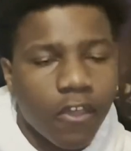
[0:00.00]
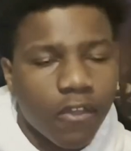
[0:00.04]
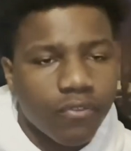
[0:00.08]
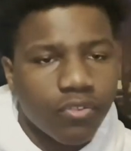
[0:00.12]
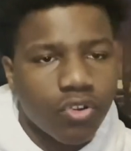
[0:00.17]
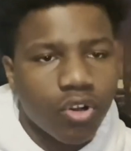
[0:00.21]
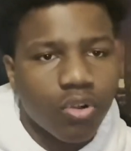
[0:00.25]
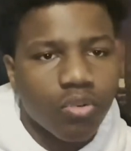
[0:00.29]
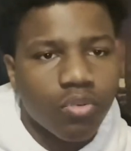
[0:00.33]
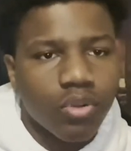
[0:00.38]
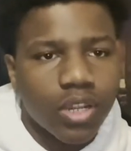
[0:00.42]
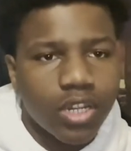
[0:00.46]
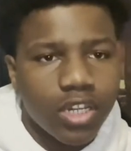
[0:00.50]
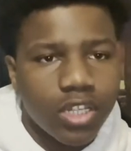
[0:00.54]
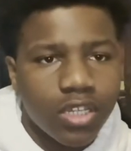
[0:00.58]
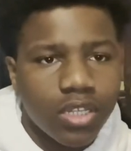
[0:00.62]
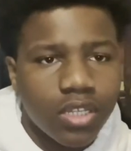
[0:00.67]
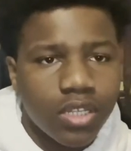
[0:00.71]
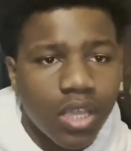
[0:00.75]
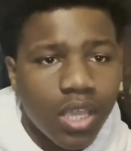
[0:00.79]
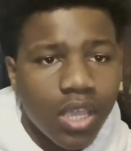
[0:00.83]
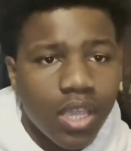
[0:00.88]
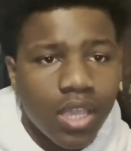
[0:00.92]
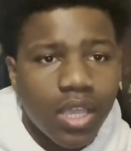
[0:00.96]
haven't
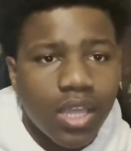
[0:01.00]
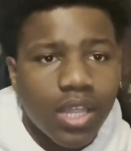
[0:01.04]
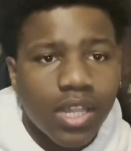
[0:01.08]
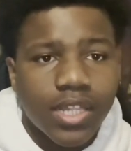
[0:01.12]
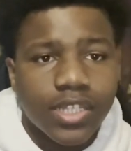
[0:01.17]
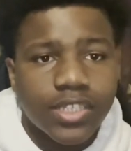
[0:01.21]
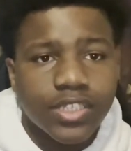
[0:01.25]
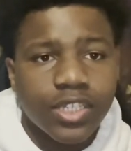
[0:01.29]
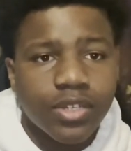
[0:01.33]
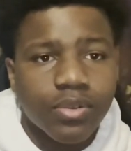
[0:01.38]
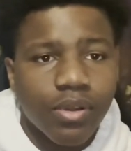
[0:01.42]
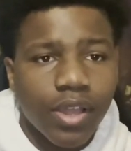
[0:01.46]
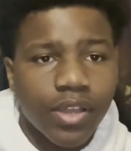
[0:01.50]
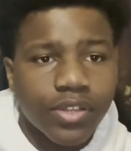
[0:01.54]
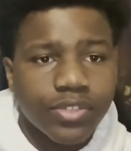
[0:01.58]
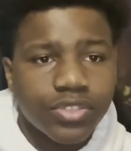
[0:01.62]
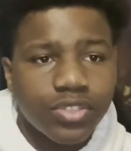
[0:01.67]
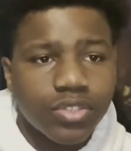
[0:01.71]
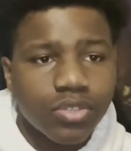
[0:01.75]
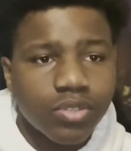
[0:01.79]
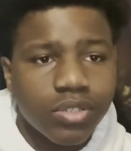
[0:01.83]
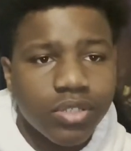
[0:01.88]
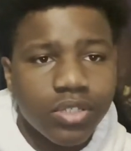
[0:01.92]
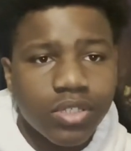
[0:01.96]
already. Let's get right
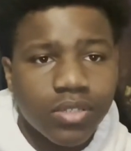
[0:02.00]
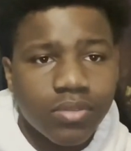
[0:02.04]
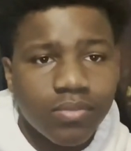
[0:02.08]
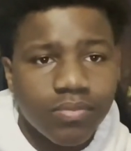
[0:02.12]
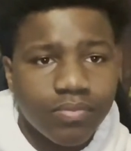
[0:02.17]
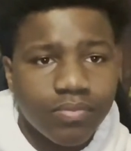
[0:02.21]
into it.